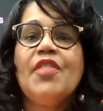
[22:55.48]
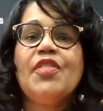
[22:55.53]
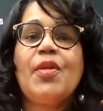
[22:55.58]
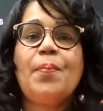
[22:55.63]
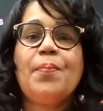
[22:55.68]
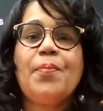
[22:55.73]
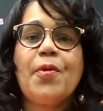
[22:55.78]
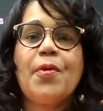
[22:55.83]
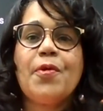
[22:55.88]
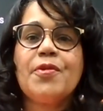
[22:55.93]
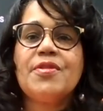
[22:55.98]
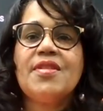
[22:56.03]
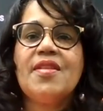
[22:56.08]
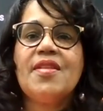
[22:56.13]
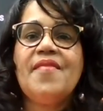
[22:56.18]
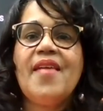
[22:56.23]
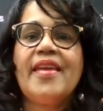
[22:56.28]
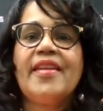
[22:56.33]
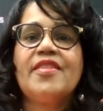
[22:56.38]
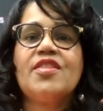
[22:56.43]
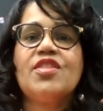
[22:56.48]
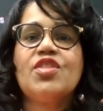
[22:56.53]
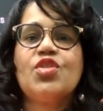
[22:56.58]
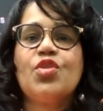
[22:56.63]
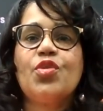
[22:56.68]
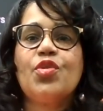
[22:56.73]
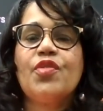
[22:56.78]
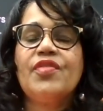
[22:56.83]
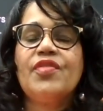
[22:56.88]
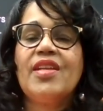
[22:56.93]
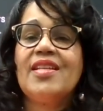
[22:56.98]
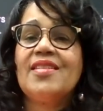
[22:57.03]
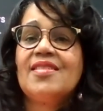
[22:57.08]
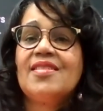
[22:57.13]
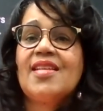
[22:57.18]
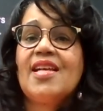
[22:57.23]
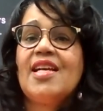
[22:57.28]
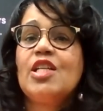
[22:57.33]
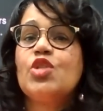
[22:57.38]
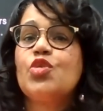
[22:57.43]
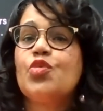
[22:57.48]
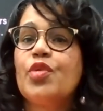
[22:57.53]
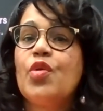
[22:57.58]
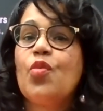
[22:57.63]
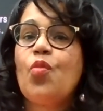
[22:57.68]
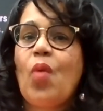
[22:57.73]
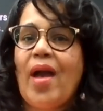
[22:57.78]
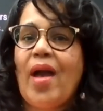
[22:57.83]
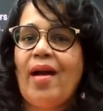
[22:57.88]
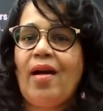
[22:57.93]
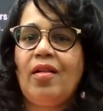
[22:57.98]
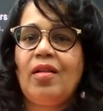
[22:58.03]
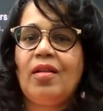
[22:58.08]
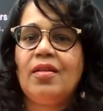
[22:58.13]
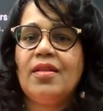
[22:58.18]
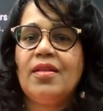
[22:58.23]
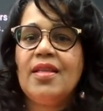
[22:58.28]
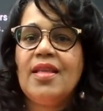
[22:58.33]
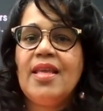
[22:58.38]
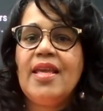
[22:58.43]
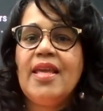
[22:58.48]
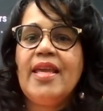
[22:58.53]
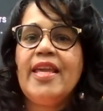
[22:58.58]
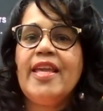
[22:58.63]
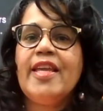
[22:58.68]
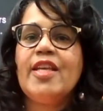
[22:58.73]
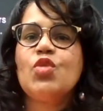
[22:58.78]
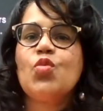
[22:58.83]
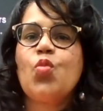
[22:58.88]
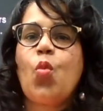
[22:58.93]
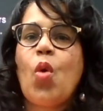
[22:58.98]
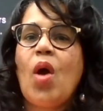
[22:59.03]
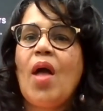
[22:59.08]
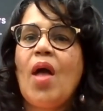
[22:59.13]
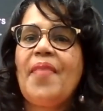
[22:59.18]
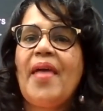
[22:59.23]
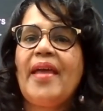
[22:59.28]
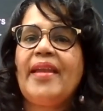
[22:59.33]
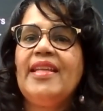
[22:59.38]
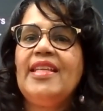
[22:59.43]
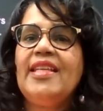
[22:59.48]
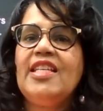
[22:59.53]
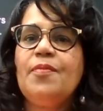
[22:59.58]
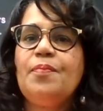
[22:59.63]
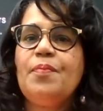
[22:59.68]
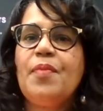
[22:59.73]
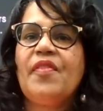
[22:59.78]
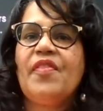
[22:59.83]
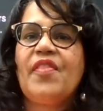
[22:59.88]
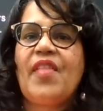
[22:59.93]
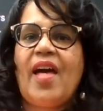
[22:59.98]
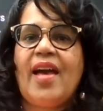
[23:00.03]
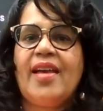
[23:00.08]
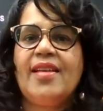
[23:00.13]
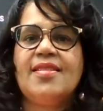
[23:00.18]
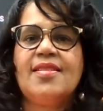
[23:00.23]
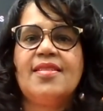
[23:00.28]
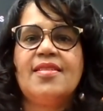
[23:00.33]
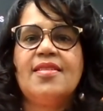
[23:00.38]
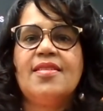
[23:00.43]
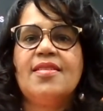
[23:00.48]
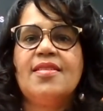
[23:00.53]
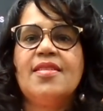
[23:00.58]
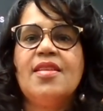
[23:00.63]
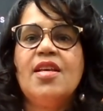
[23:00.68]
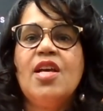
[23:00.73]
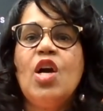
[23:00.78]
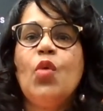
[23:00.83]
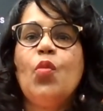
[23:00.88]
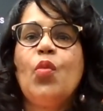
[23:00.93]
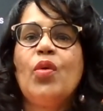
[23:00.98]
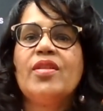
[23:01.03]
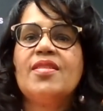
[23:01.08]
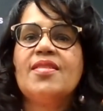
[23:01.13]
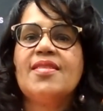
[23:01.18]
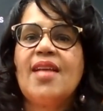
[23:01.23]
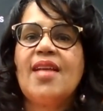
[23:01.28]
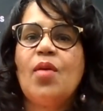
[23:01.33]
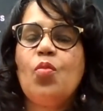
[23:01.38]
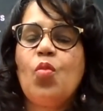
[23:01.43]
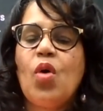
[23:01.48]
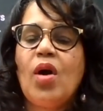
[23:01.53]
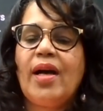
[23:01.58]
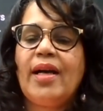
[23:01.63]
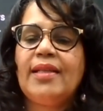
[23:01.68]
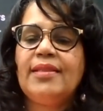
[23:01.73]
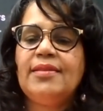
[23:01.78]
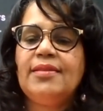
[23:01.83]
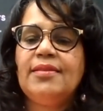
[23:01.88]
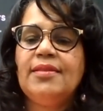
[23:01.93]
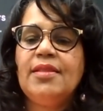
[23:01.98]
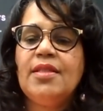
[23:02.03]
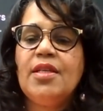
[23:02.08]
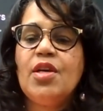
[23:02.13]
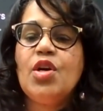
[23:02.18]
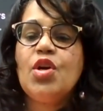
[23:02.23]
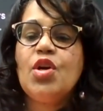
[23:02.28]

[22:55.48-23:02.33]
The person that has served its country well is one that empathizes with someone